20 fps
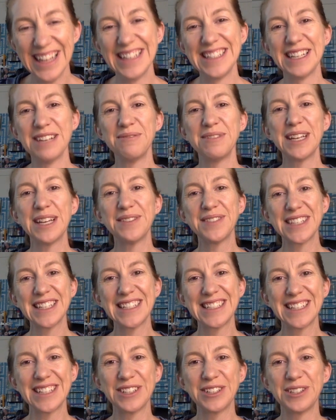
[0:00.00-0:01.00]
Sometimes
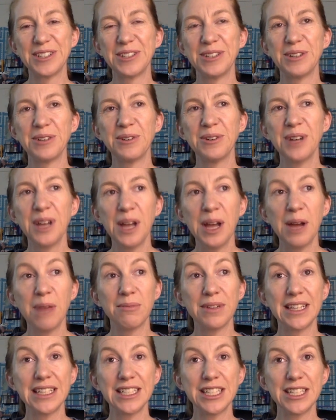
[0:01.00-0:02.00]
I tell her no,
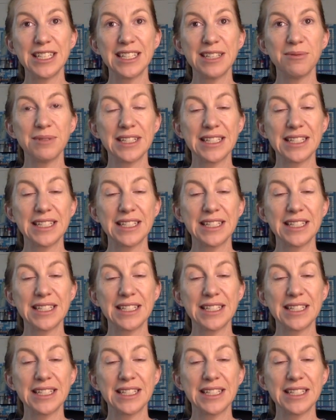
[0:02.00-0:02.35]
but then she sent